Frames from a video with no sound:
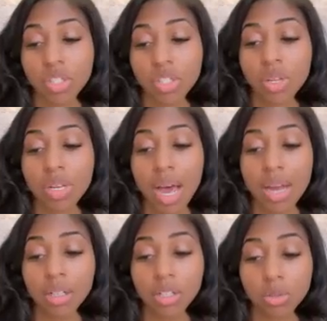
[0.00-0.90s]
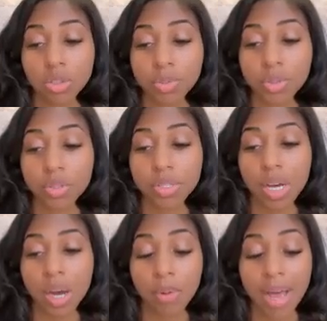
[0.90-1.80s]
So the non-negotiables,
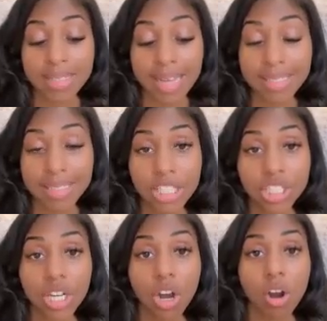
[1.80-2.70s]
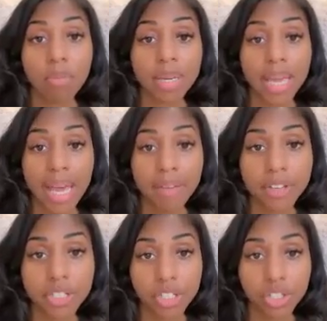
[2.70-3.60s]
as I teach it, are
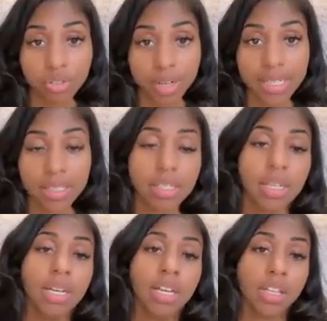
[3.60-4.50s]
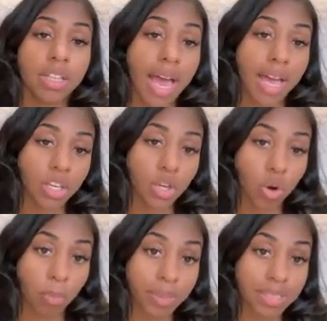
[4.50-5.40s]
behaviors and traits that
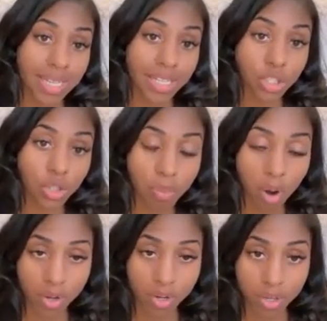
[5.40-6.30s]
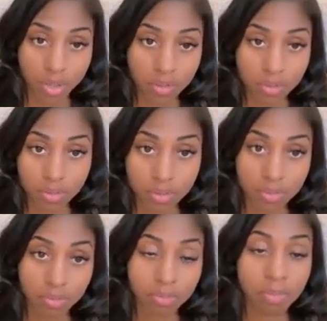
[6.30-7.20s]
your potential partner
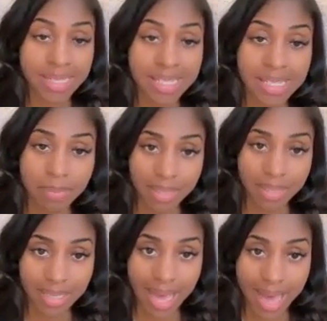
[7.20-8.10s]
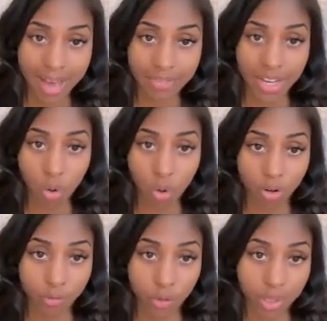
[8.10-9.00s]
must seemingly have in
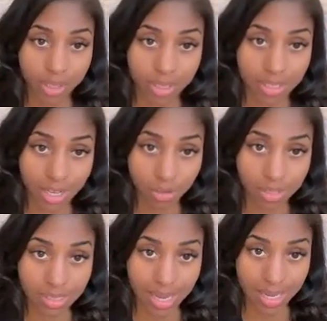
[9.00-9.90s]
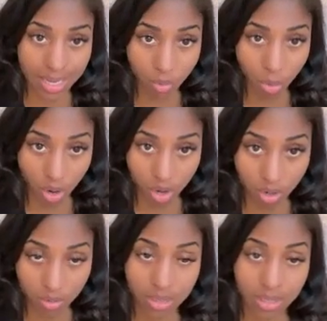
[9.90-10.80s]
order for you to continue to date him or her.